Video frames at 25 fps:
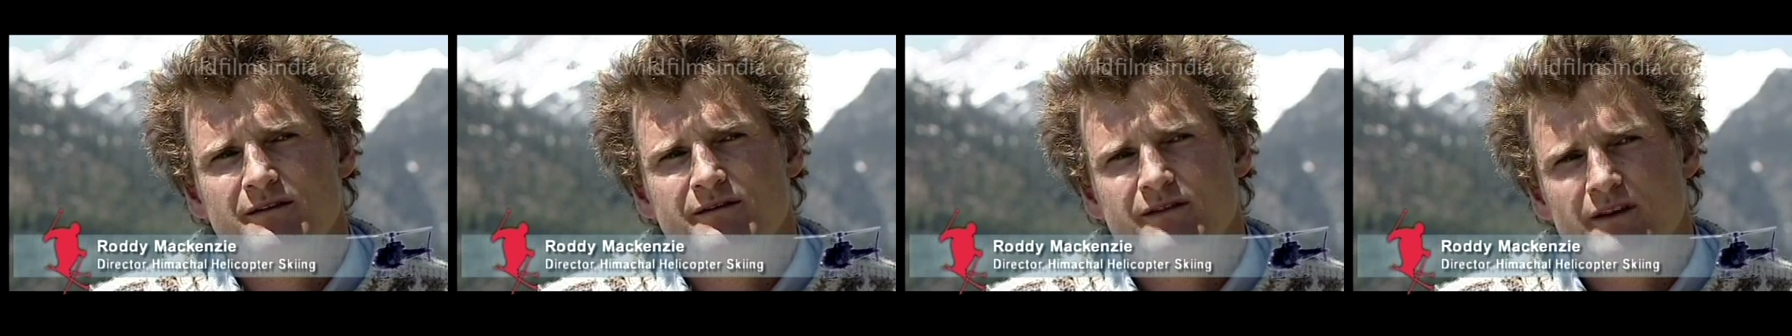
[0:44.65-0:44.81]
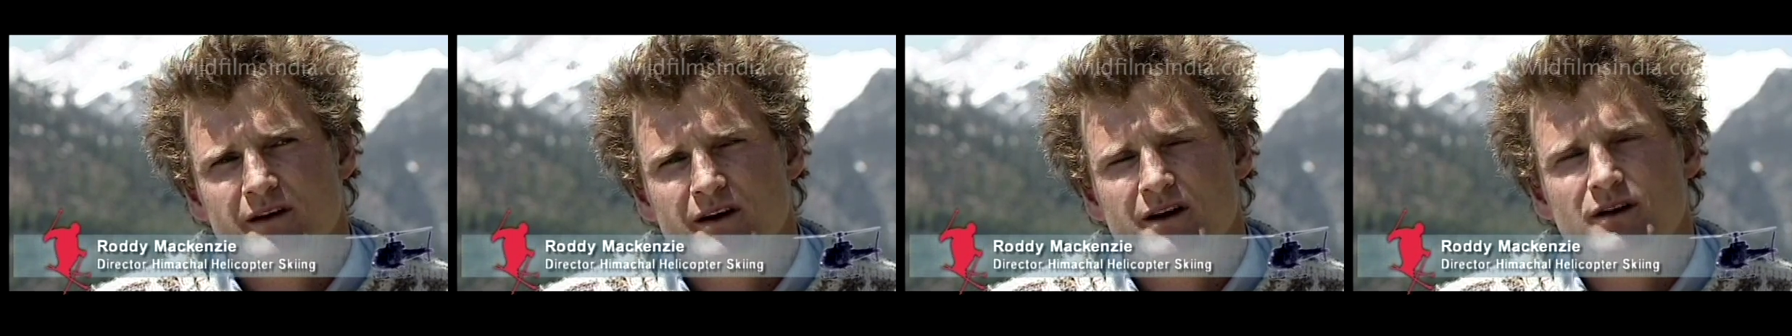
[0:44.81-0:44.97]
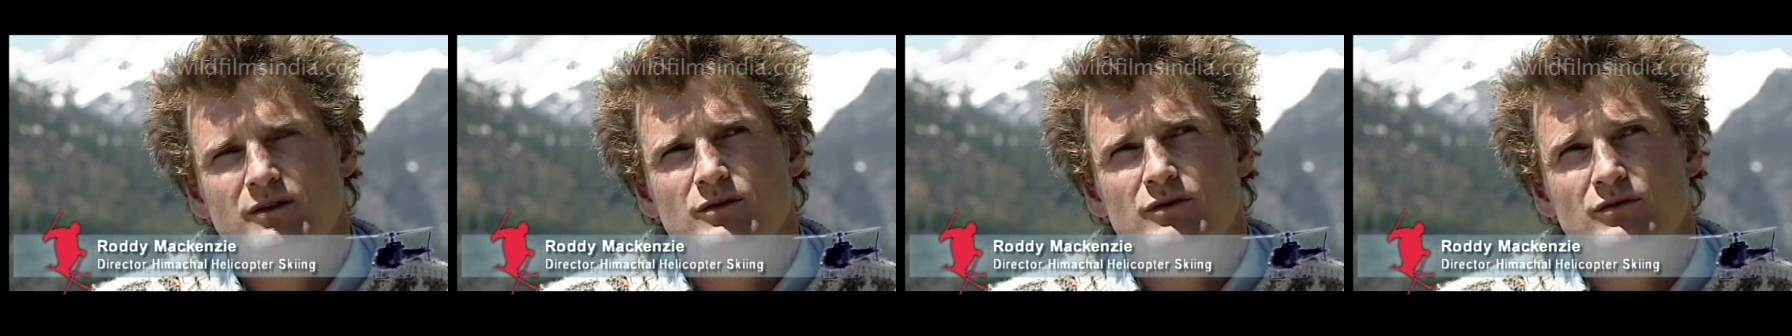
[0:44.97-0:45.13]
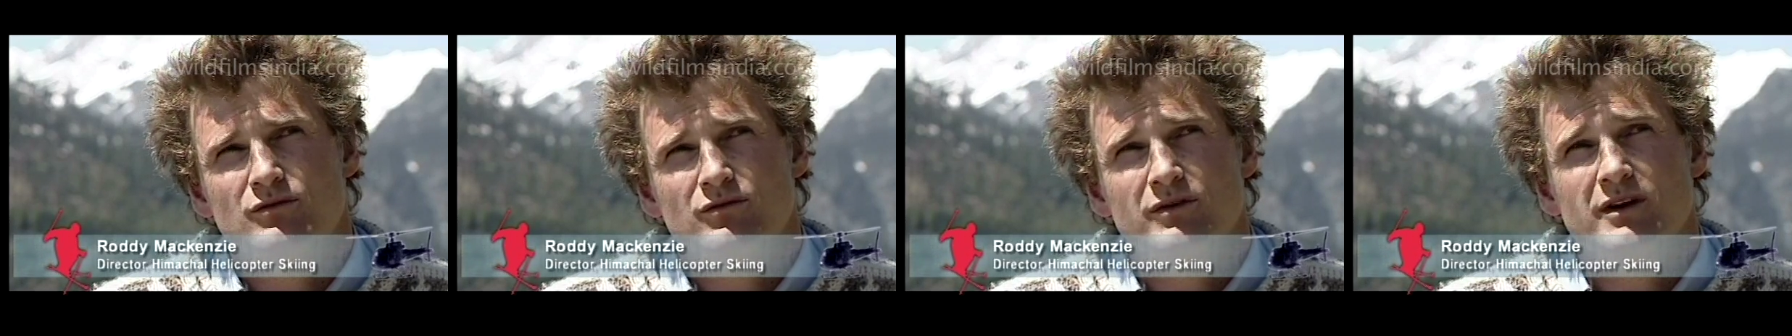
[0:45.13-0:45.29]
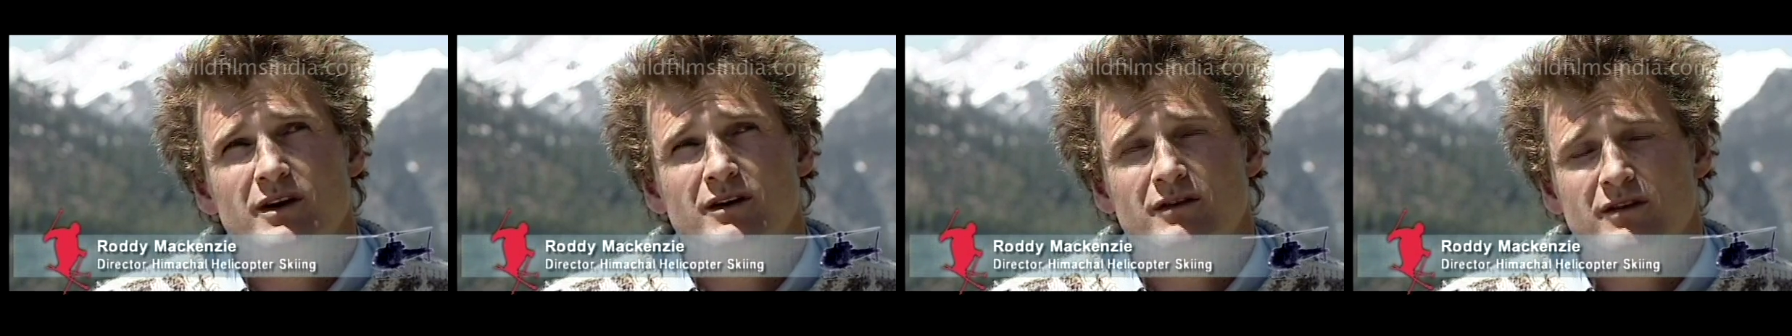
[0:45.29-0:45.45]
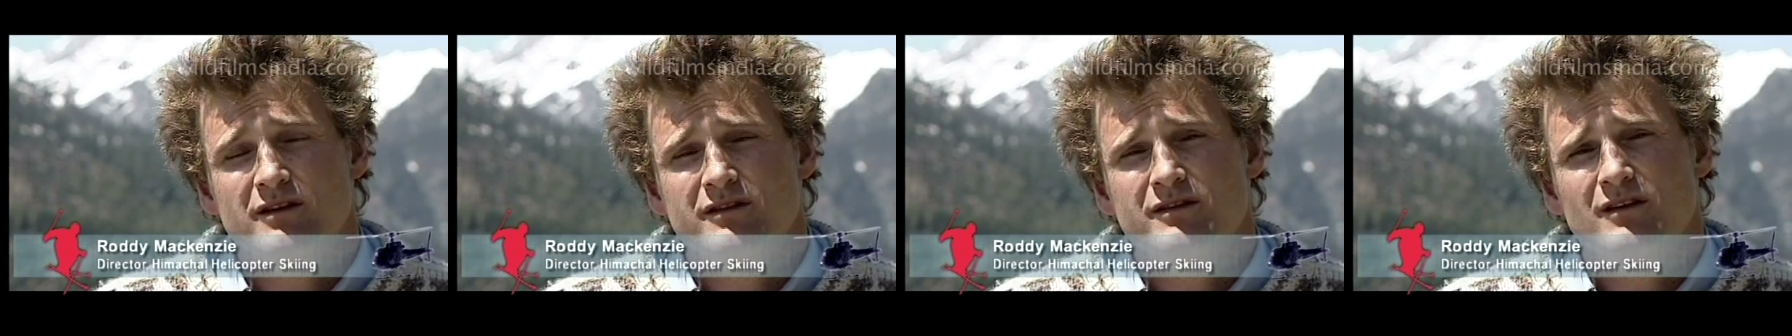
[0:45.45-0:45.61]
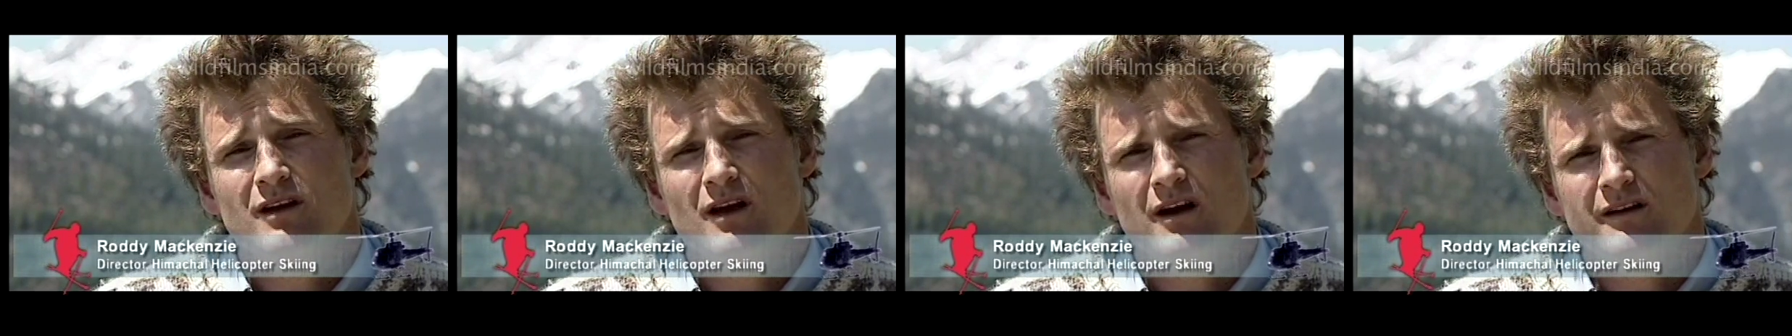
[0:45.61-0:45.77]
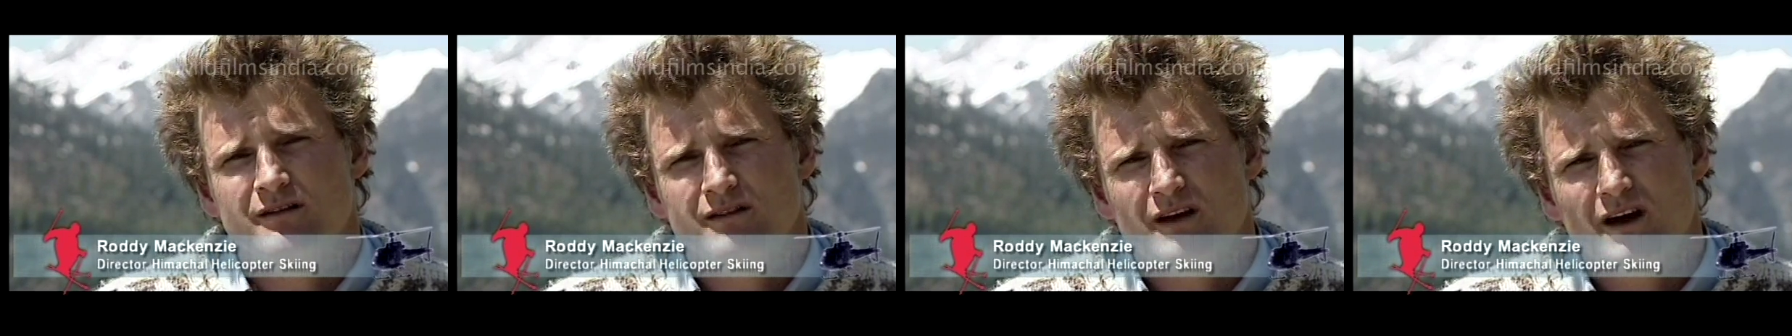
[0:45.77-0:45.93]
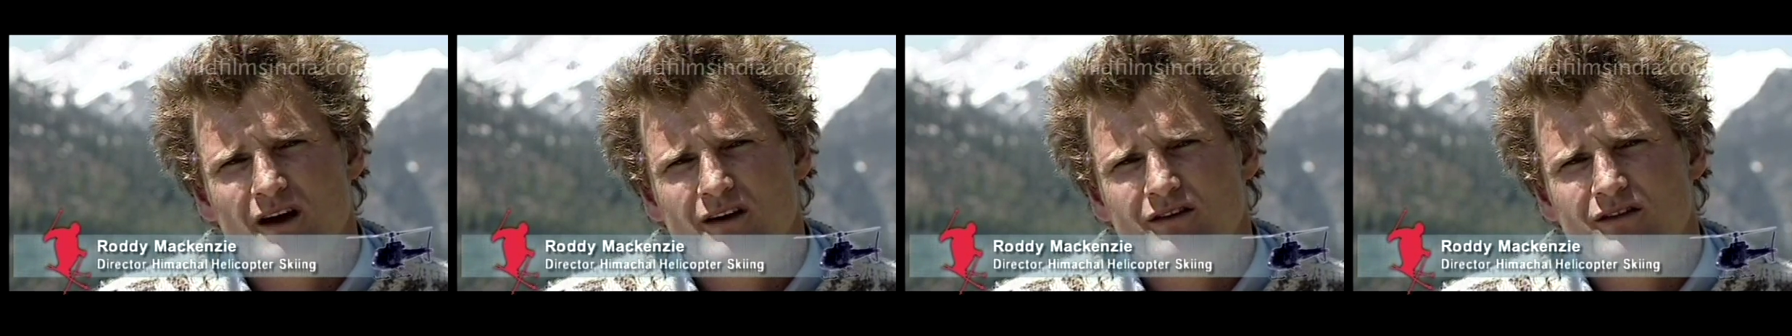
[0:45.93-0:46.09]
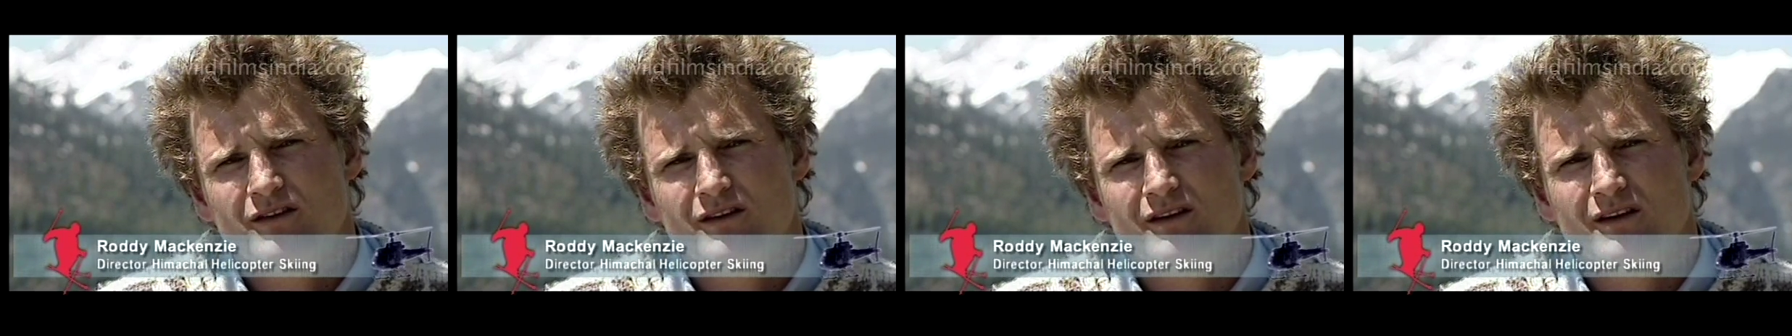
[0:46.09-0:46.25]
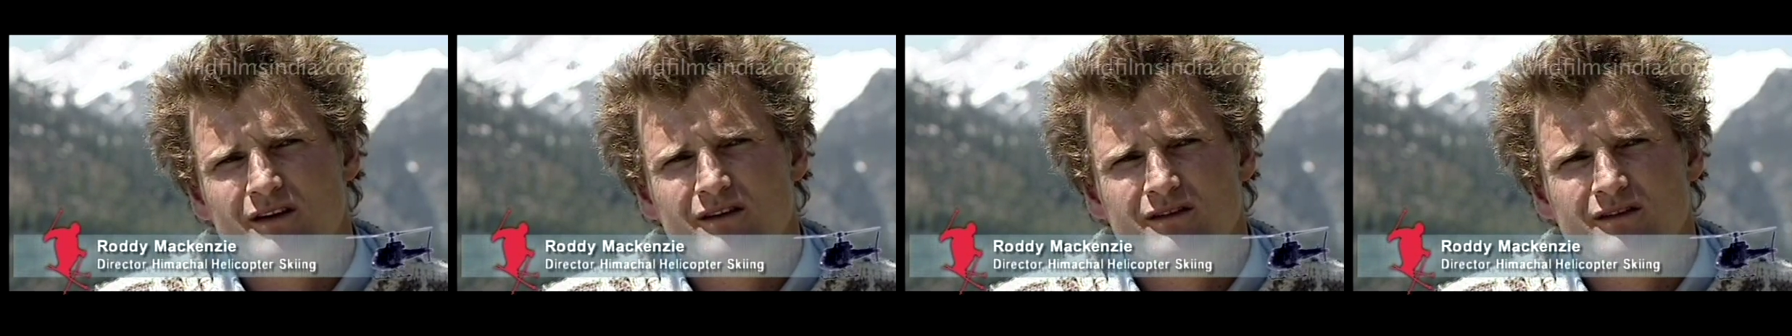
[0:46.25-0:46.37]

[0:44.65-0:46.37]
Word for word: very good recrystallisation.